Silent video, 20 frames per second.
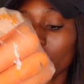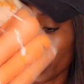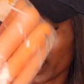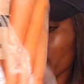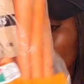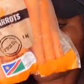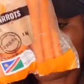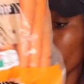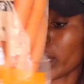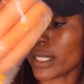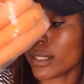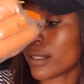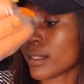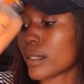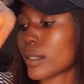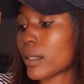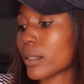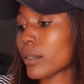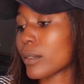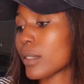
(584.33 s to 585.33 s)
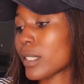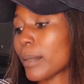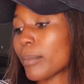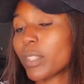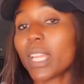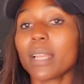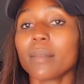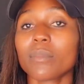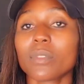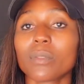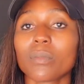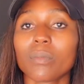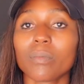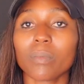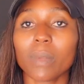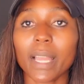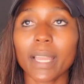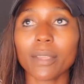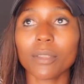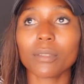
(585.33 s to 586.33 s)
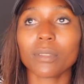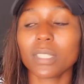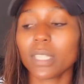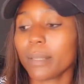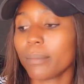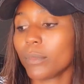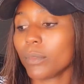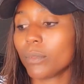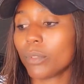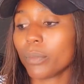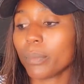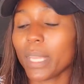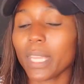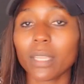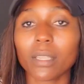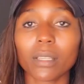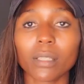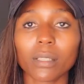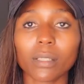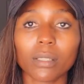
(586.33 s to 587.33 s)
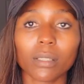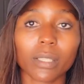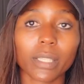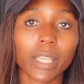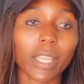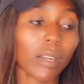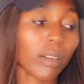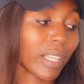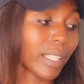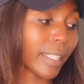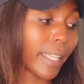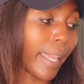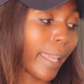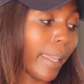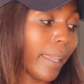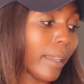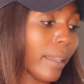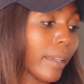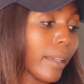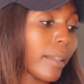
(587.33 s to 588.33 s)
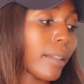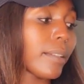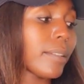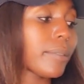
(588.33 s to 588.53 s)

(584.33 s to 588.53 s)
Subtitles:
on carrots. Sometimes I use them to make carrot cake.